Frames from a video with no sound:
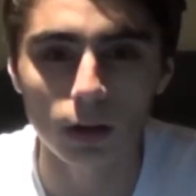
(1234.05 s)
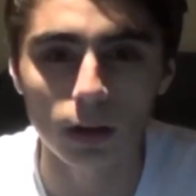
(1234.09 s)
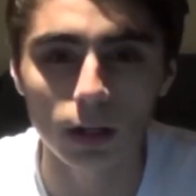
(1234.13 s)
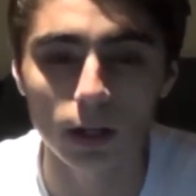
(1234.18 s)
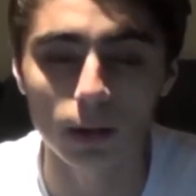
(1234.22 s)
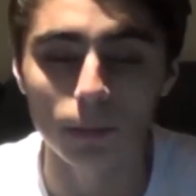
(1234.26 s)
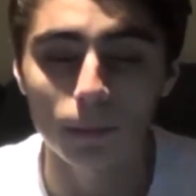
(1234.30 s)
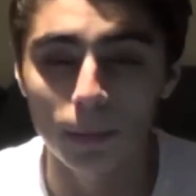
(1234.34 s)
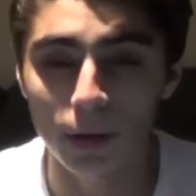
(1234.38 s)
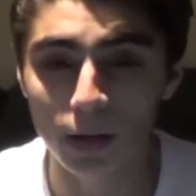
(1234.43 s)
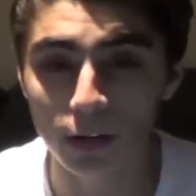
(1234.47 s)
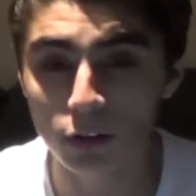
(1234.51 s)

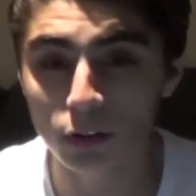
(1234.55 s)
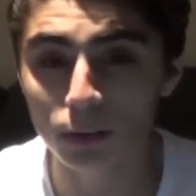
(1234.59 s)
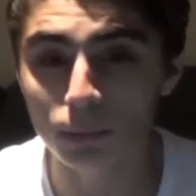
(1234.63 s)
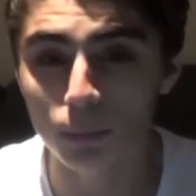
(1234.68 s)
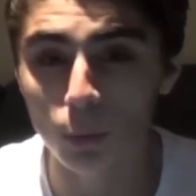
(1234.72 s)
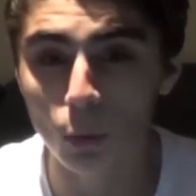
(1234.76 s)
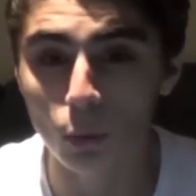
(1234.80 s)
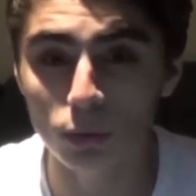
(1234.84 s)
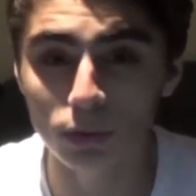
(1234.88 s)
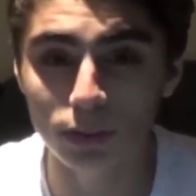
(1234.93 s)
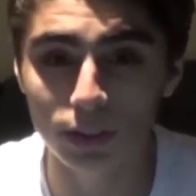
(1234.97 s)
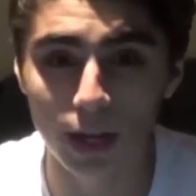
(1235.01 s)
Comparing
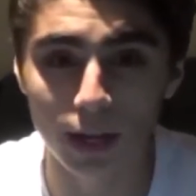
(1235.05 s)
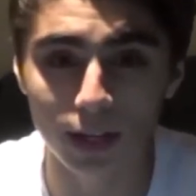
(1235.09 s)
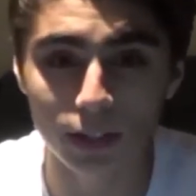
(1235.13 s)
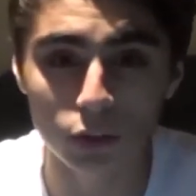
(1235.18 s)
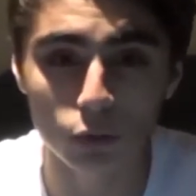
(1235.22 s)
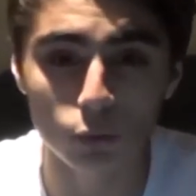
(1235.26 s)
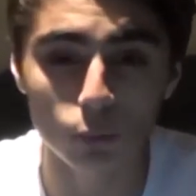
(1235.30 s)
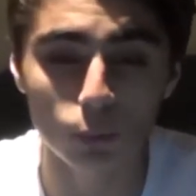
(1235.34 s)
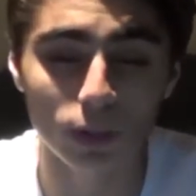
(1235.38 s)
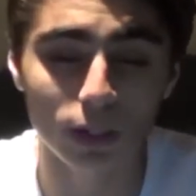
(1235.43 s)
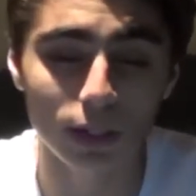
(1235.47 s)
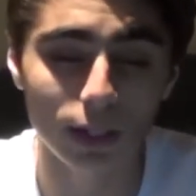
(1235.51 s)
both
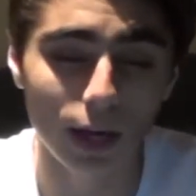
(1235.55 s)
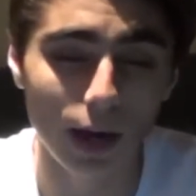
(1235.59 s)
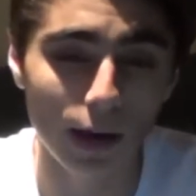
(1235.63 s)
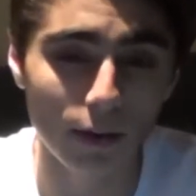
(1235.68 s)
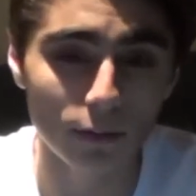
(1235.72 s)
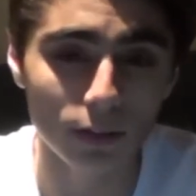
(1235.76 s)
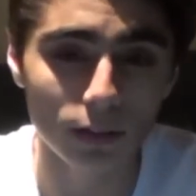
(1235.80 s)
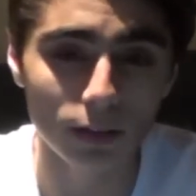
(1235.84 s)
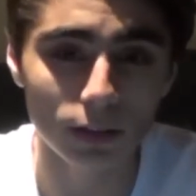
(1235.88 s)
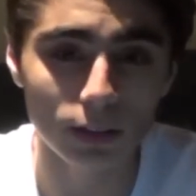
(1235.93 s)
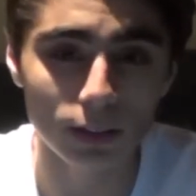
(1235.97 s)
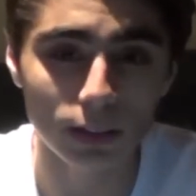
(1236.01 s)
tests, we can
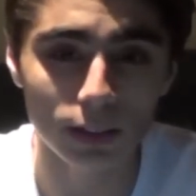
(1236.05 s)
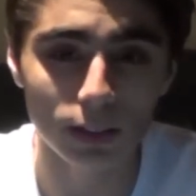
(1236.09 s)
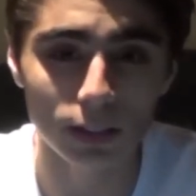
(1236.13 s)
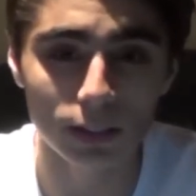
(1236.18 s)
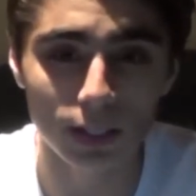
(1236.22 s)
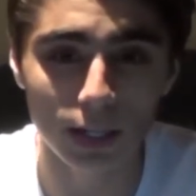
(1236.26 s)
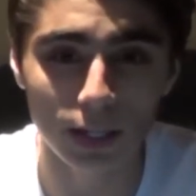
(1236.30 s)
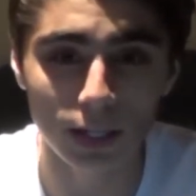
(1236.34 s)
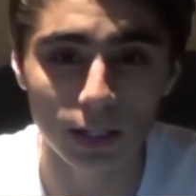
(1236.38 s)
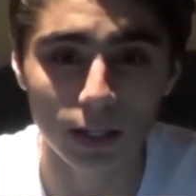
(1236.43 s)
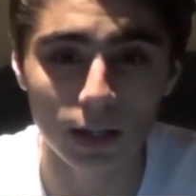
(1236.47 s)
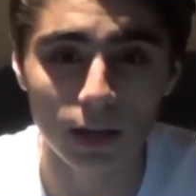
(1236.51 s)
evidently
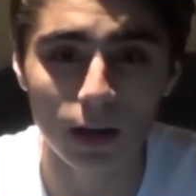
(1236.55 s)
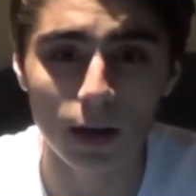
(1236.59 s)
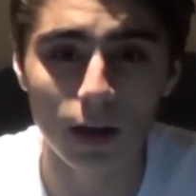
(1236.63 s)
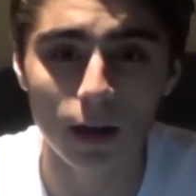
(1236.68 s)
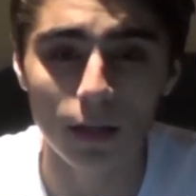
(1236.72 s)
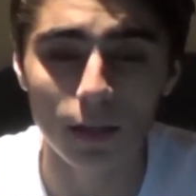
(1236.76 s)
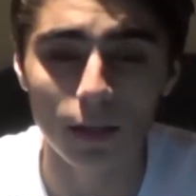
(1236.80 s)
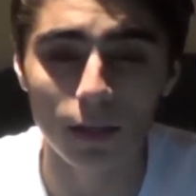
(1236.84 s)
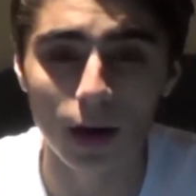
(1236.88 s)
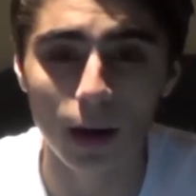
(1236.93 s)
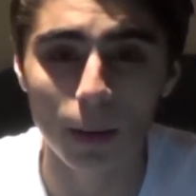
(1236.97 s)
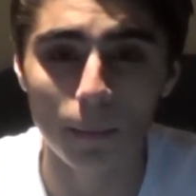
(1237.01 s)
state
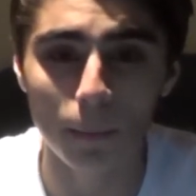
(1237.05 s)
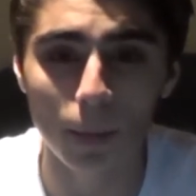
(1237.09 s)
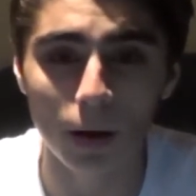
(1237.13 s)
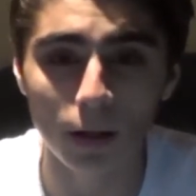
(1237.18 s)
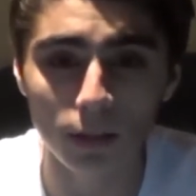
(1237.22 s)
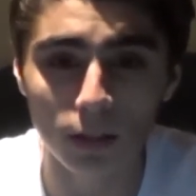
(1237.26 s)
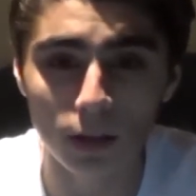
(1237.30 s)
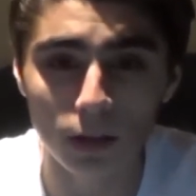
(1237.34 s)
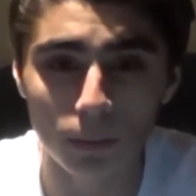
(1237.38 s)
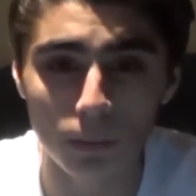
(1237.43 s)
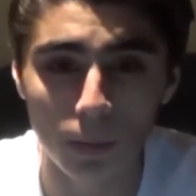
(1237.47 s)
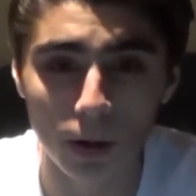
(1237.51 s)
that
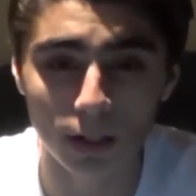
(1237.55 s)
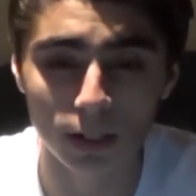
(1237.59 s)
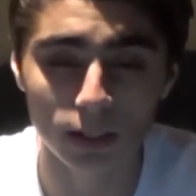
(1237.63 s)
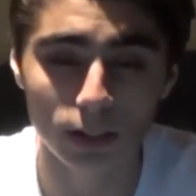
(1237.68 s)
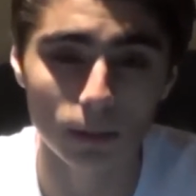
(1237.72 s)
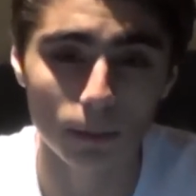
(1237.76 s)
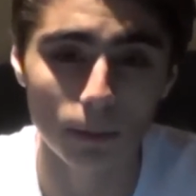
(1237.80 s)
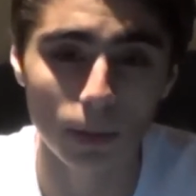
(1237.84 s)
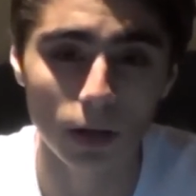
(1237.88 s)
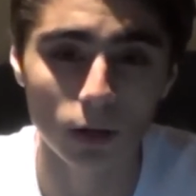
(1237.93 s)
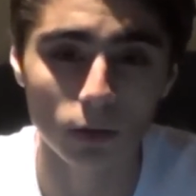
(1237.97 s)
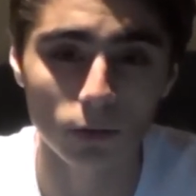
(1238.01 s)
benthic mud is
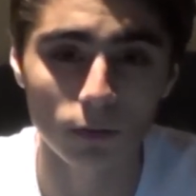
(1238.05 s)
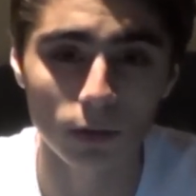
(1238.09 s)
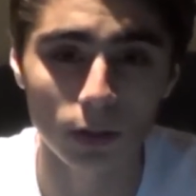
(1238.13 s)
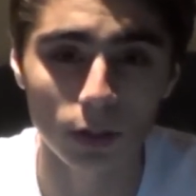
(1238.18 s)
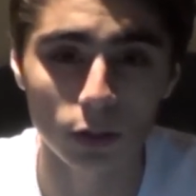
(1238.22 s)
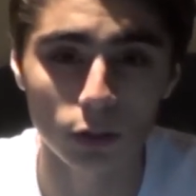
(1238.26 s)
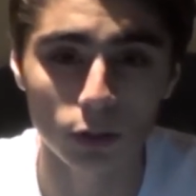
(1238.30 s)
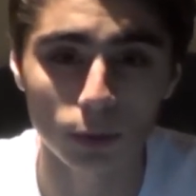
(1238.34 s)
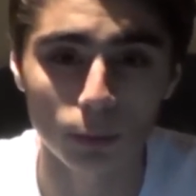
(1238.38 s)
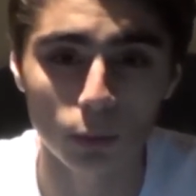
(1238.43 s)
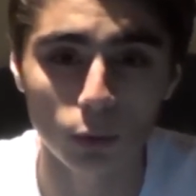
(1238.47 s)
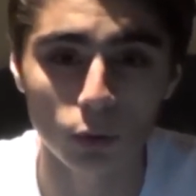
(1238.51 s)
a better
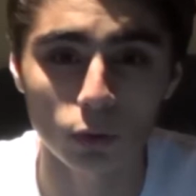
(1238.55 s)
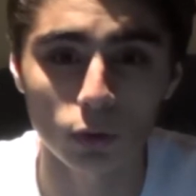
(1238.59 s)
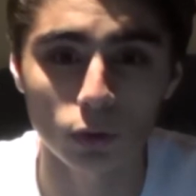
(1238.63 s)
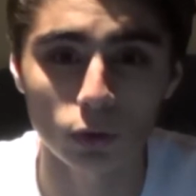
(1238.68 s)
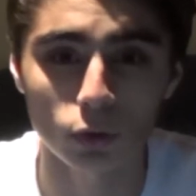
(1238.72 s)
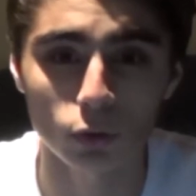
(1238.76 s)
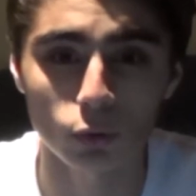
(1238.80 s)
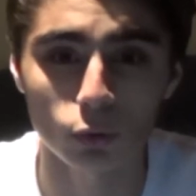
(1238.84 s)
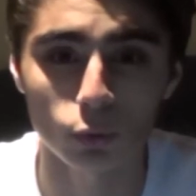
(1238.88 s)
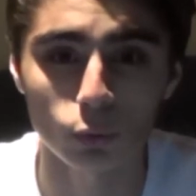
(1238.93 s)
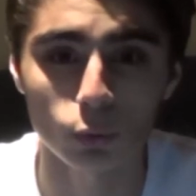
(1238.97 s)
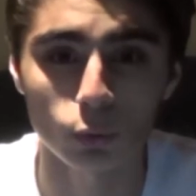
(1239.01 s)
variable
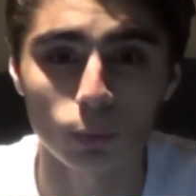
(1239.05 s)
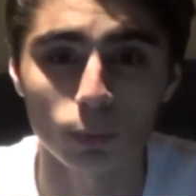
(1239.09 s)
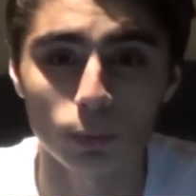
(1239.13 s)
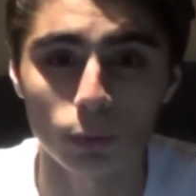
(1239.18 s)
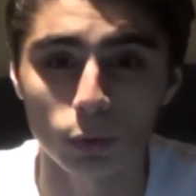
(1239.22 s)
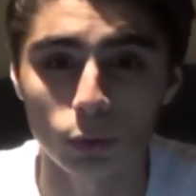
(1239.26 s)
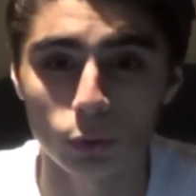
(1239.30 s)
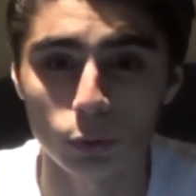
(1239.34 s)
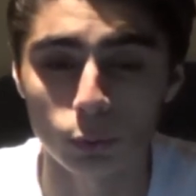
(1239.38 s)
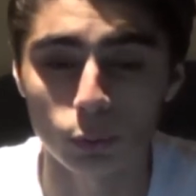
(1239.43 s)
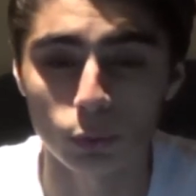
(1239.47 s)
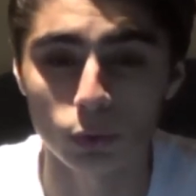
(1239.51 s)
to
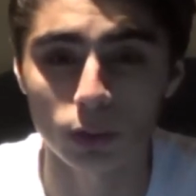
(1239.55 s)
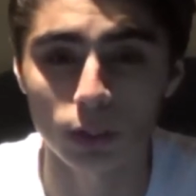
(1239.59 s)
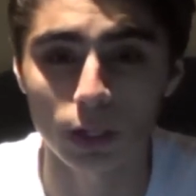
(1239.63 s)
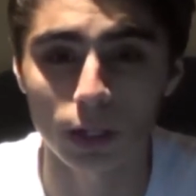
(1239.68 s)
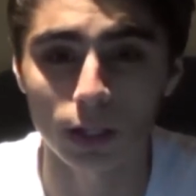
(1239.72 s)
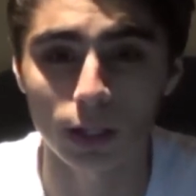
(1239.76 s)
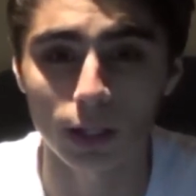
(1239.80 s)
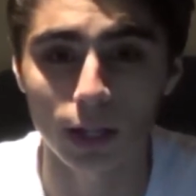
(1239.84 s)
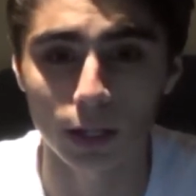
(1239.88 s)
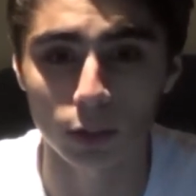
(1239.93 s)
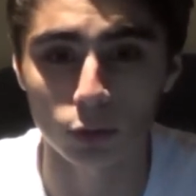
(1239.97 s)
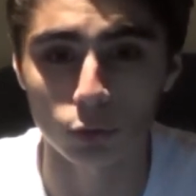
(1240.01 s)
produce
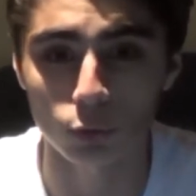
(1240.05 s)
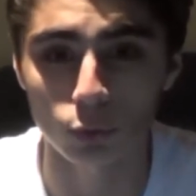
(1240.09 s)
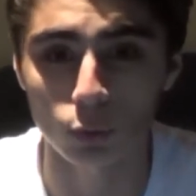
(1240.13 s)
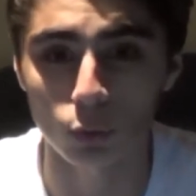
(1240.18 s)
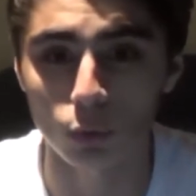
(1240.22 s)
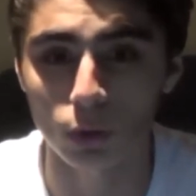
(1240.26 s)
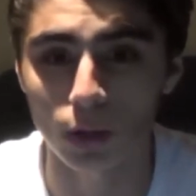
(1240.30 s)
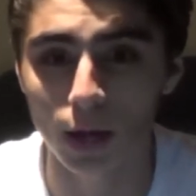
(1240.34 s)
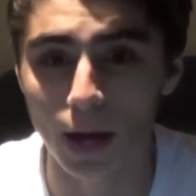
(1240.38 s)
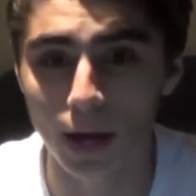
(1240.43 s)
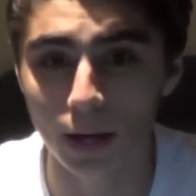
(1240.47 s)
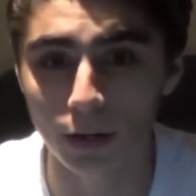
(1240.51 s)

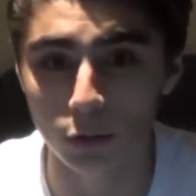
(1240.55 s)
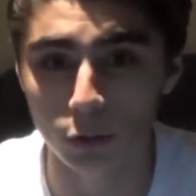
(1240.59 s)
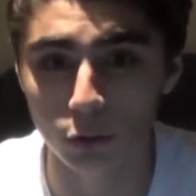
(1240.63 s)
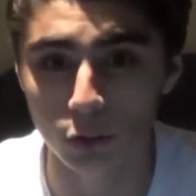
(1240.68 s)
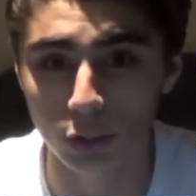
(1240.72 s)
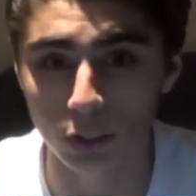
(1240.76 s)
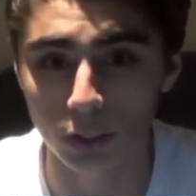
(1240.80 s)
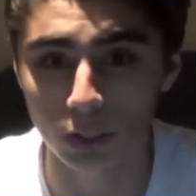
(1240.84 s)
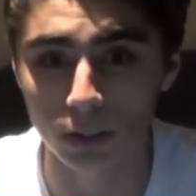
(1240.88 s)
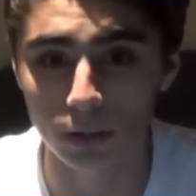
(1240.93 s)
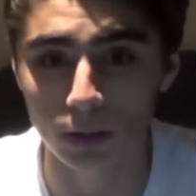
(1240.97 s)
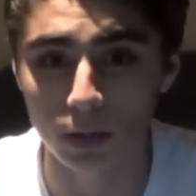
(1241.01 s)
electrical energy,